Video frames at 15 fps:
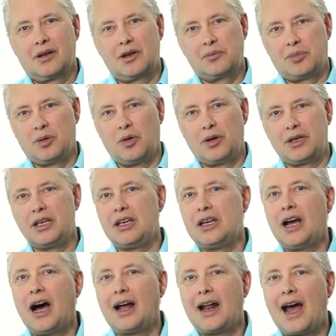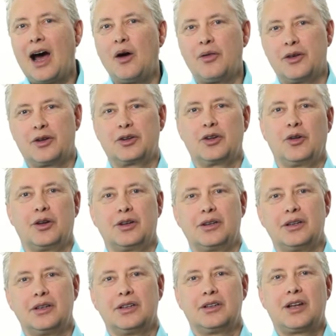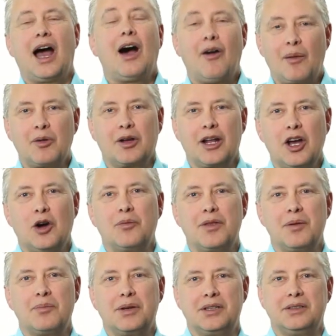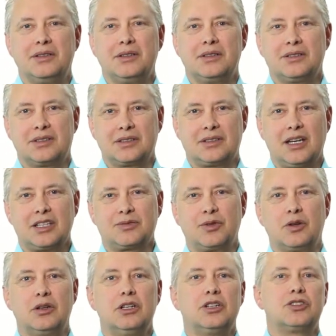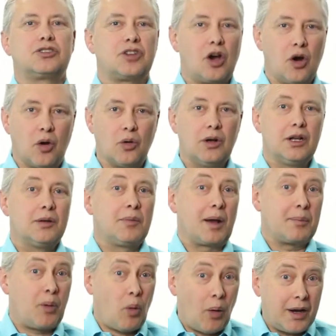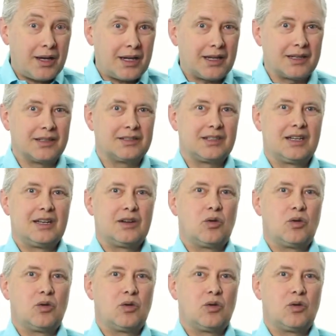employee on how they're going, how I'm going to help them be successful? So my point is,